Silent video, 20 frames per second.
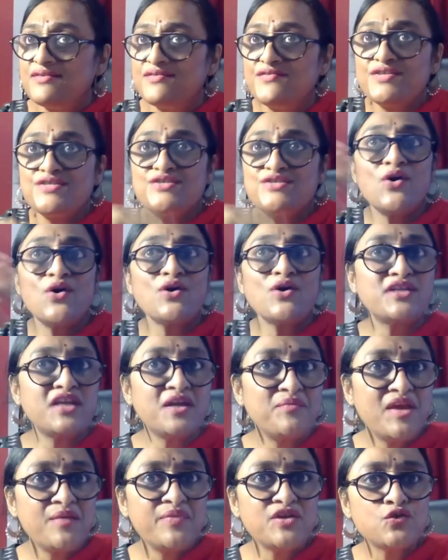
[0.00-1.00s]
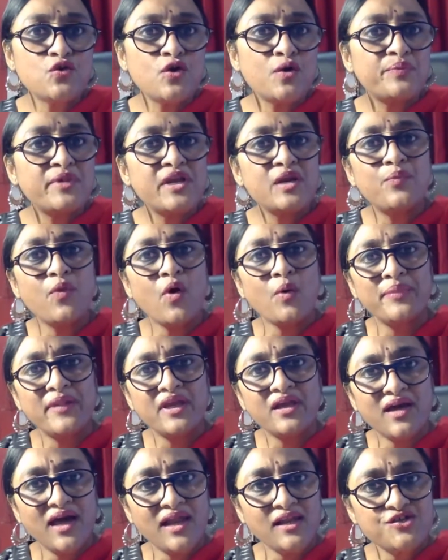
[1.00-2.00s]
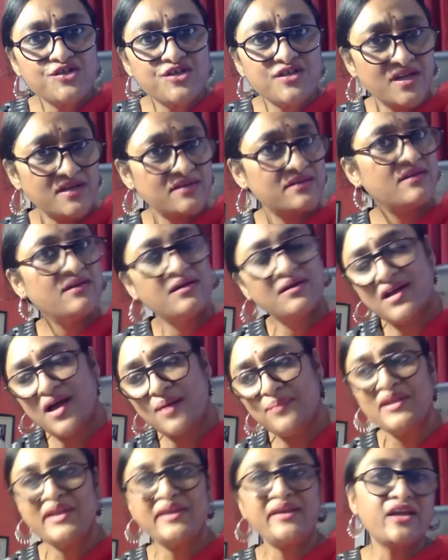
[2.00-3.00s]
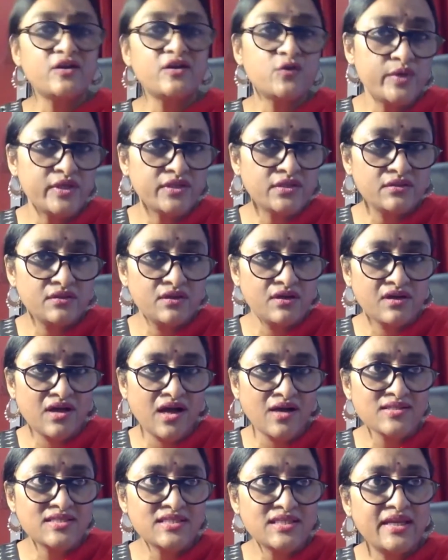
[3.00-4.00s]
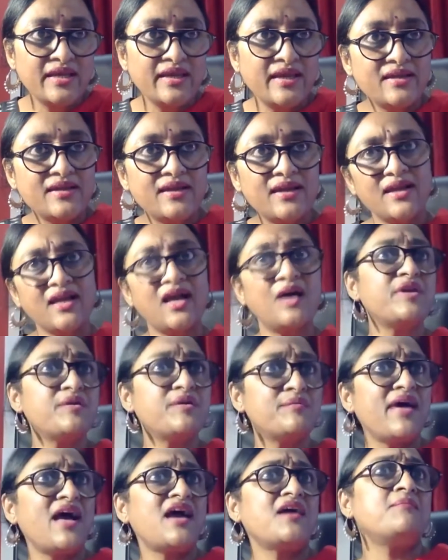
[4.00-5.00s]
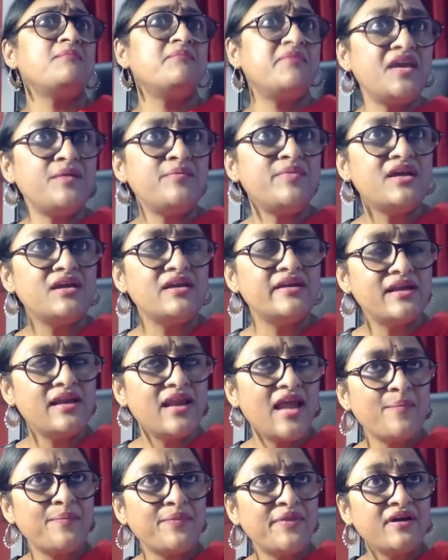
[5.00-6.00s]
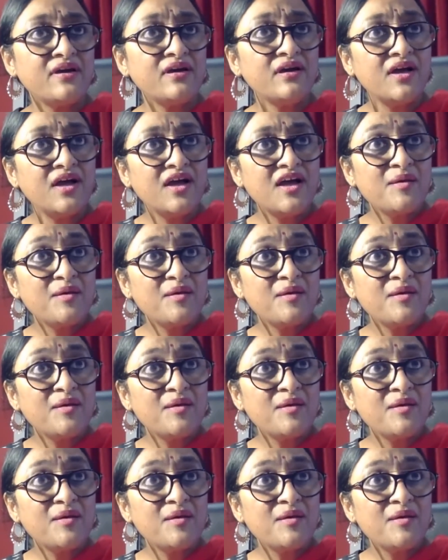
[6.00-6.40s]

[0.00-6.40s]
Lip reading: resorting maybe to a pill-popping culture and coupling it with counseling and coming back maybe a little happier,